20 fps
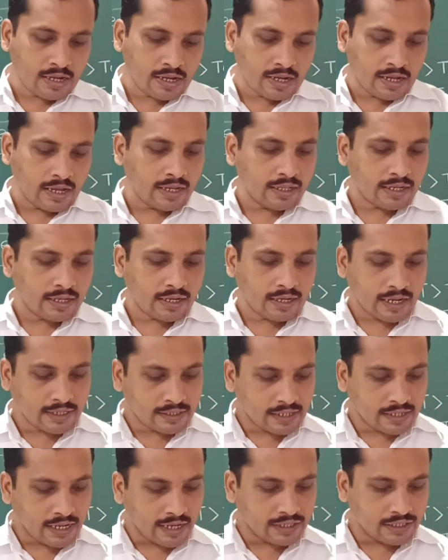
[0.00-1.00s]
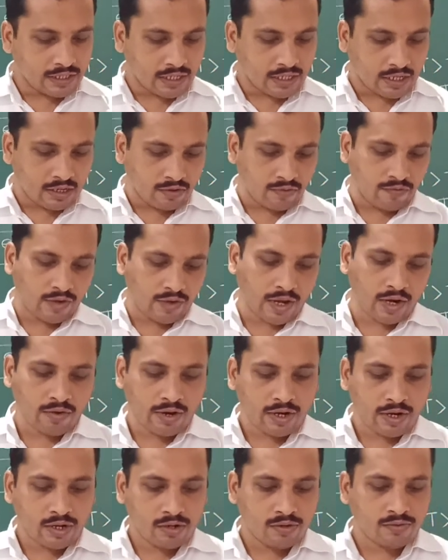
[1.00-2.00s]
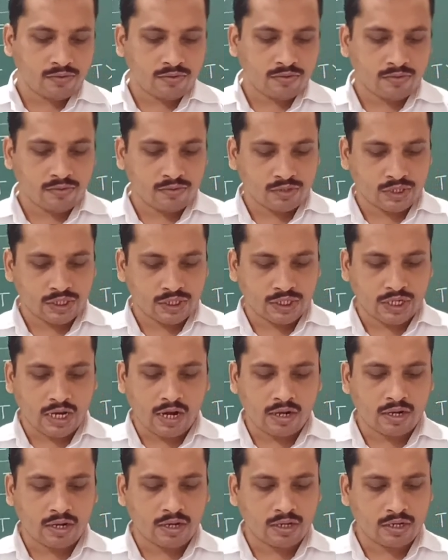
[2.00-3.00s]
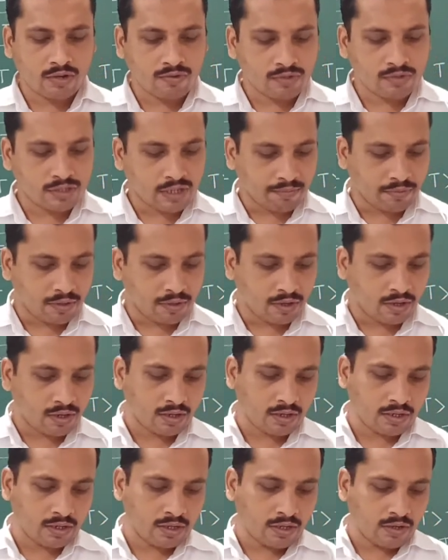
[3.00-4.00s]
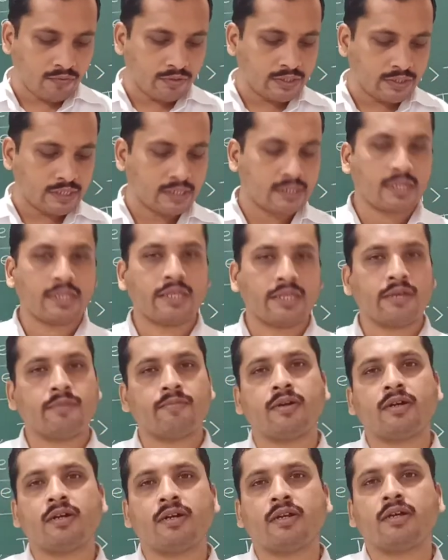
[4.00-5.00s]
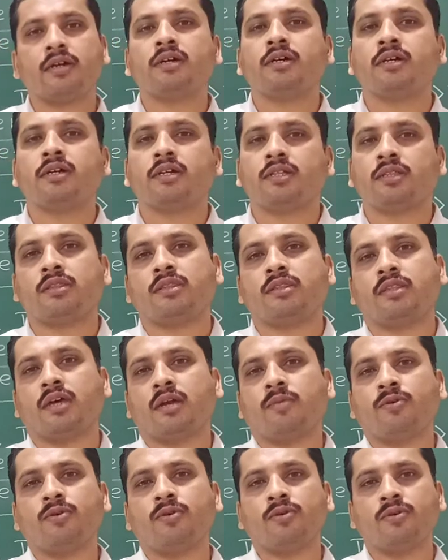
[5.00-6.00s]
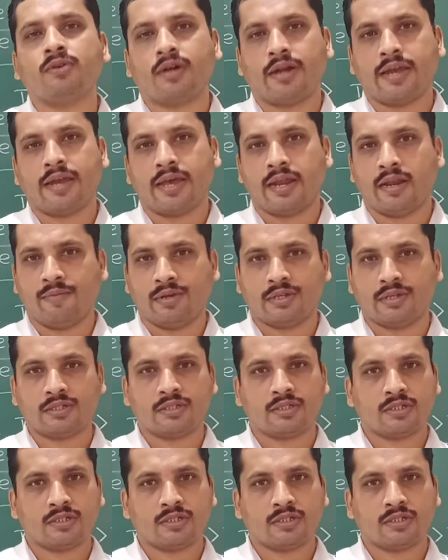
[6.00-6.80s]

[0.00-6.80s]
In the next lecture we are going to start a new chapter which is nothing but the thermodynamics.